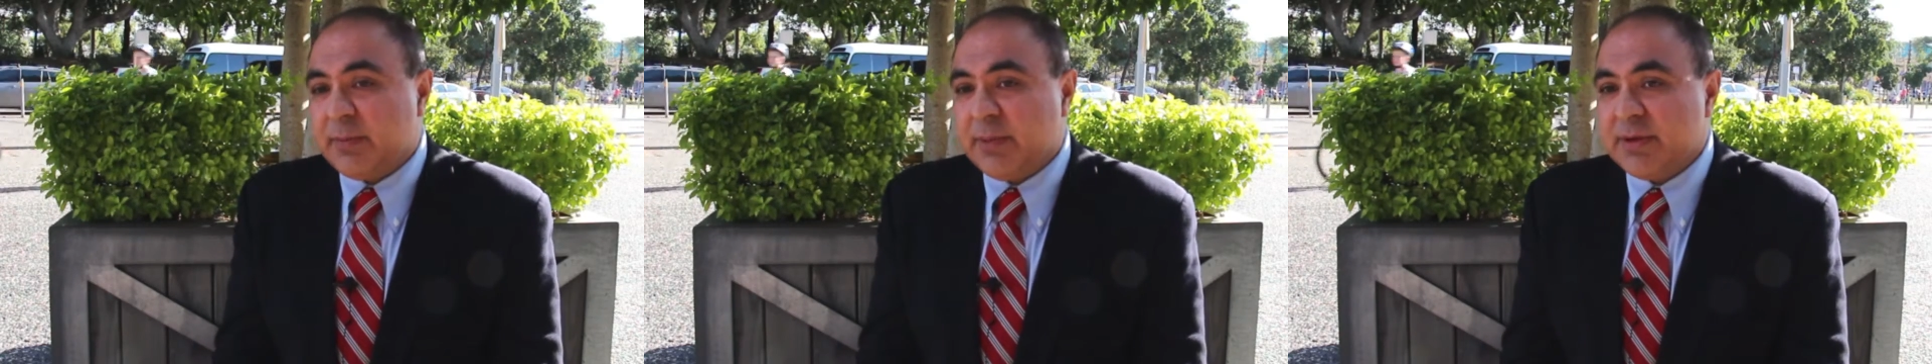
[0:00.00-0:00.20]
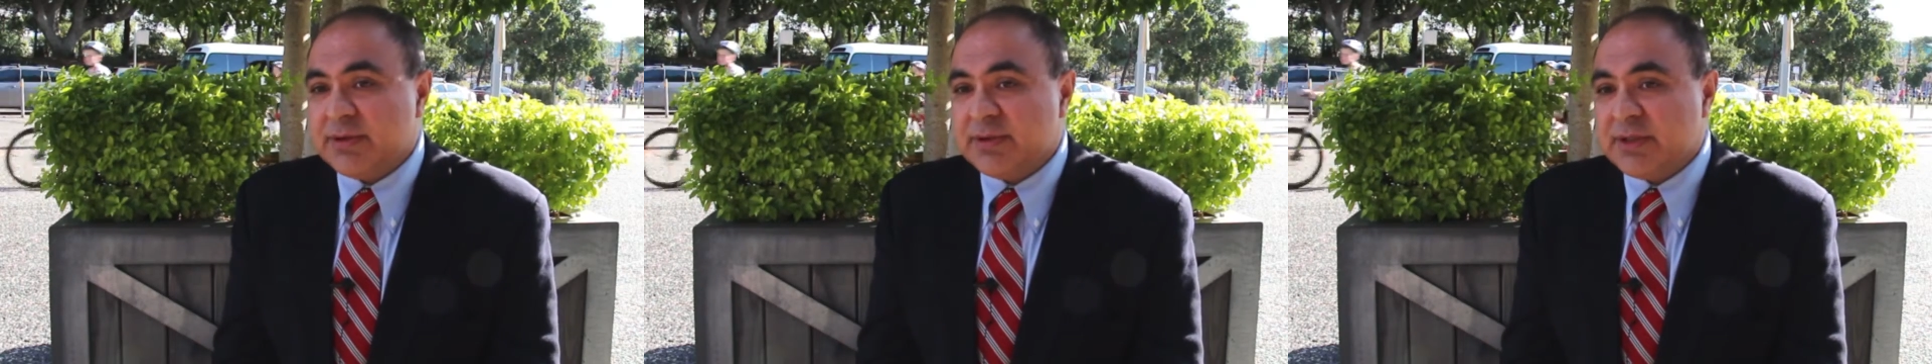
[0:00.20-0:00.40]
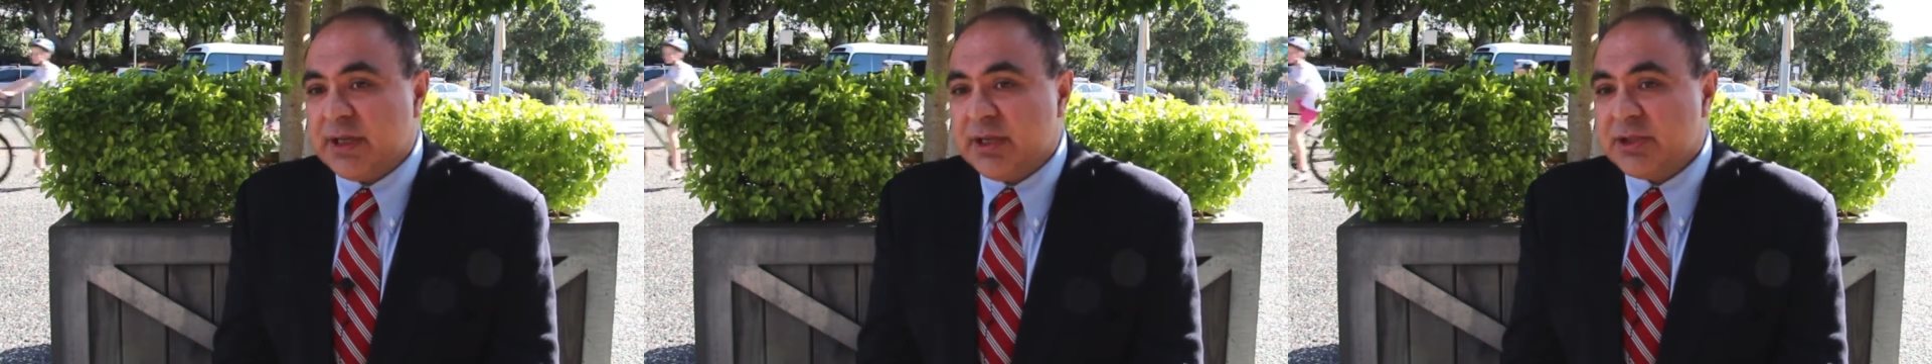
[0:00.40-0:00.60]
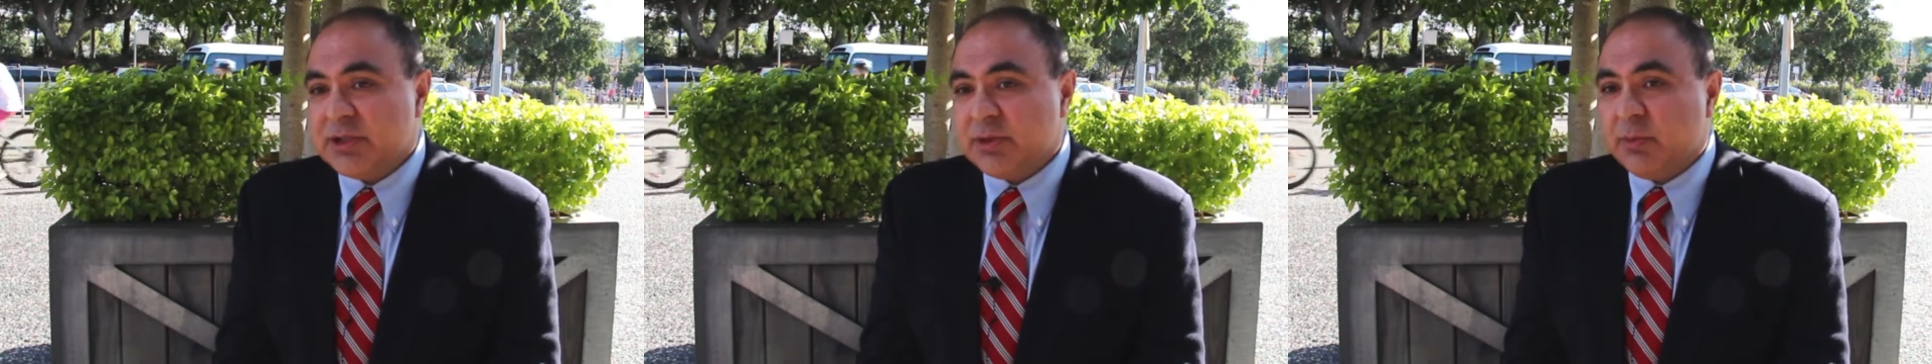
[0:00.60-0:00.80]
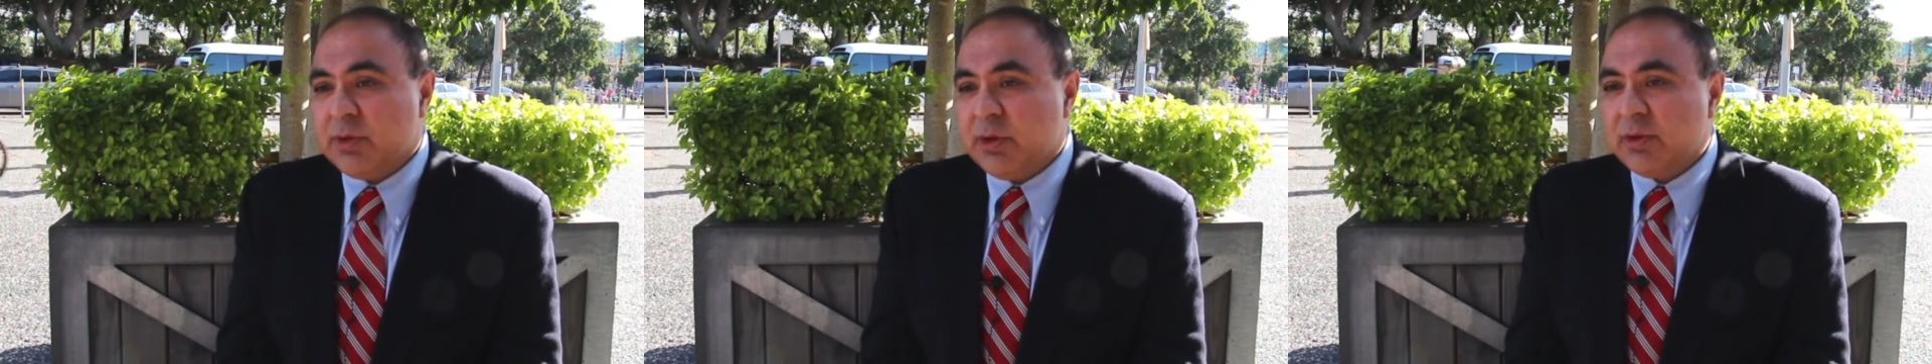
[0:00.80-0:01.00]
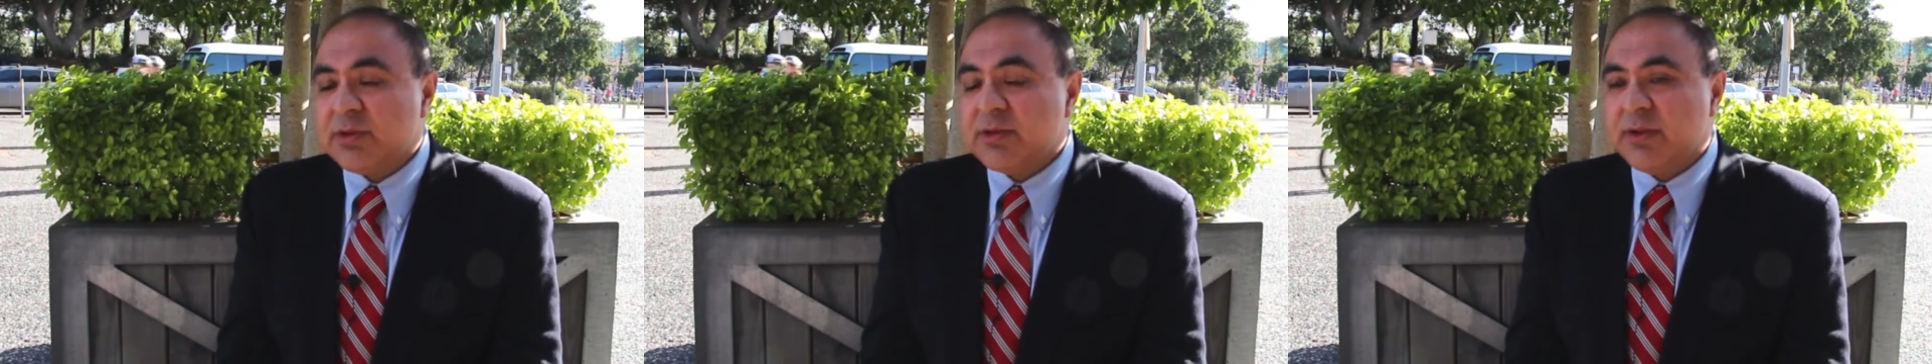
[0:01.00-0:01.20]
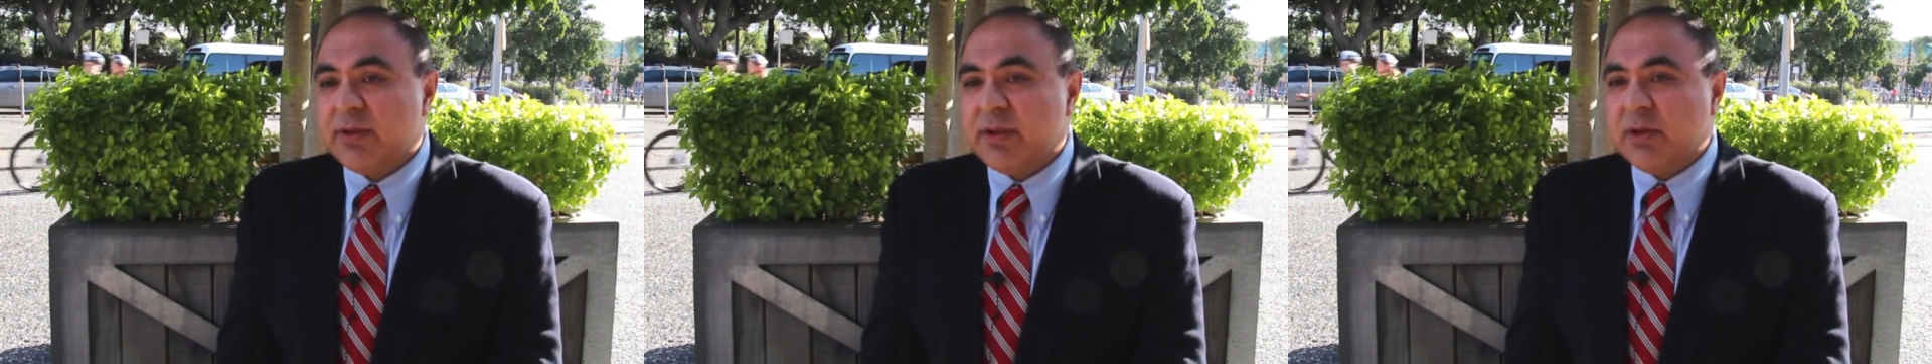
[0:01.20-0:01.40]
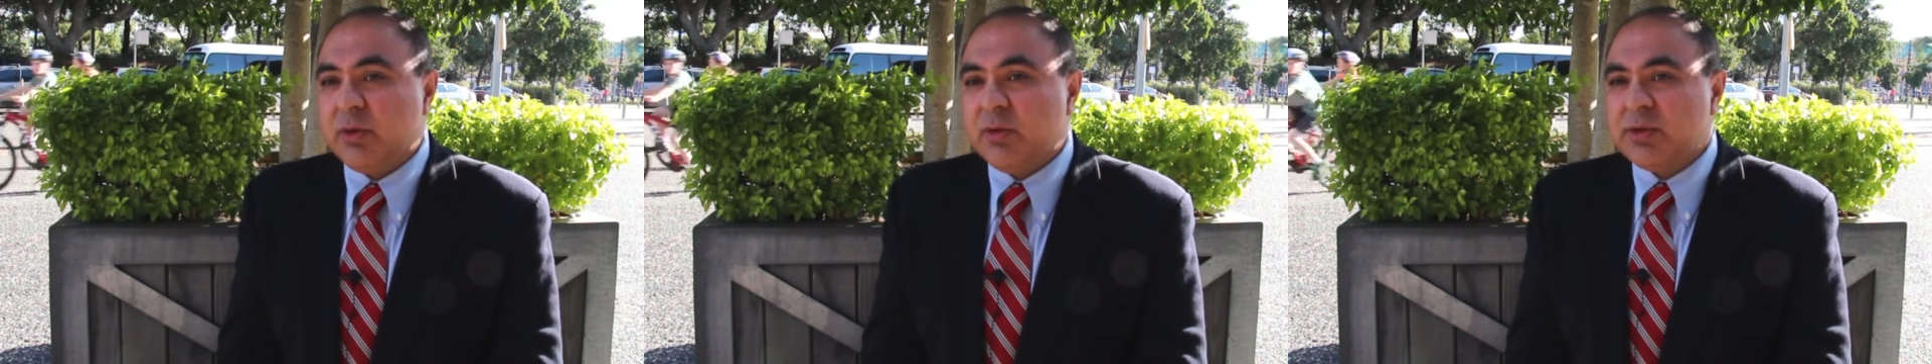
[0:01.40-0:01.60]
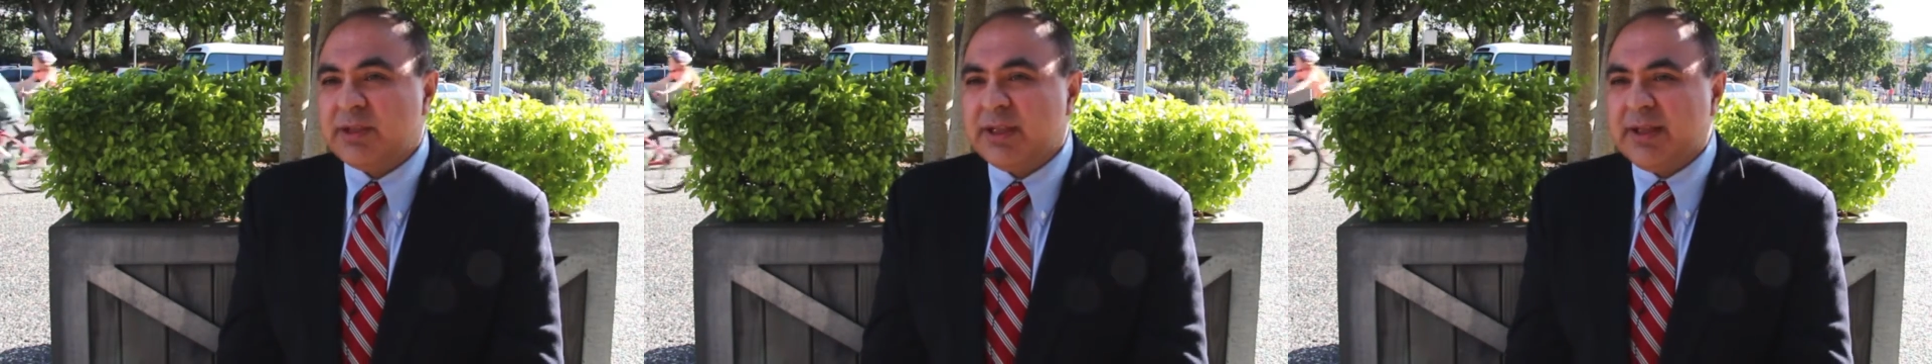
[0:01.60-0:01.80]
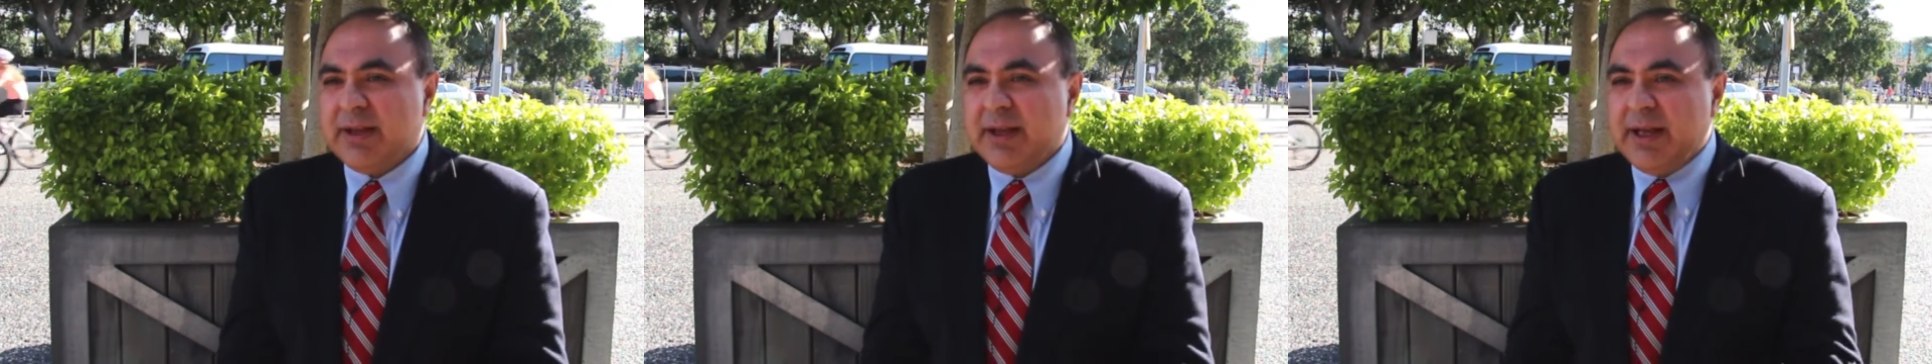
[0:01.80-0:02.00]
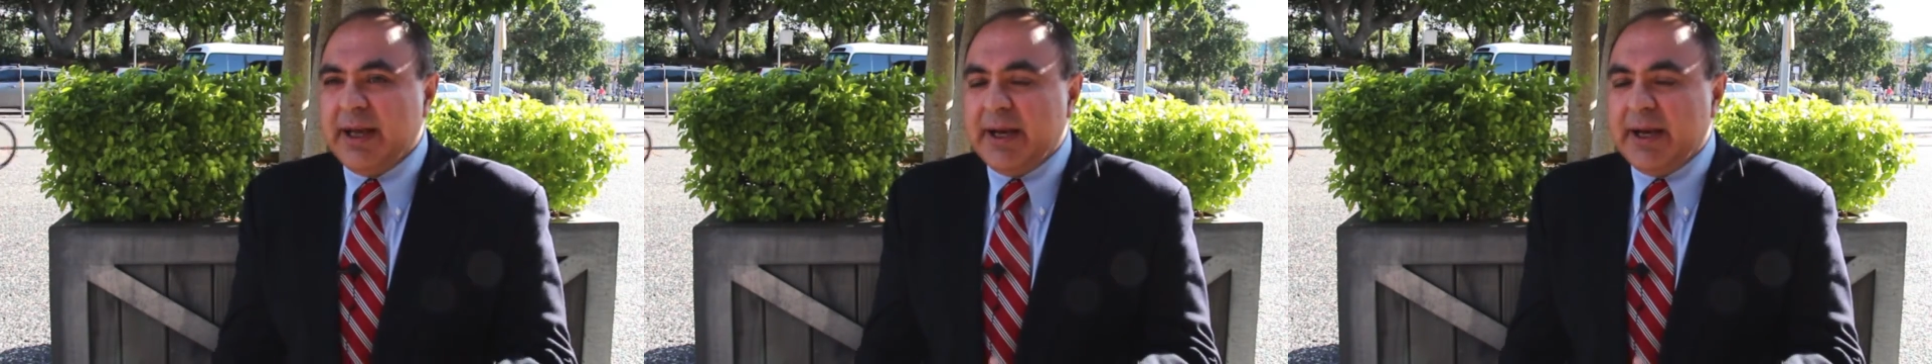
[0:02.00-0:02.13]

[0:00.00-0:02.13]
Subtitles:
the presentation. We also then looked at,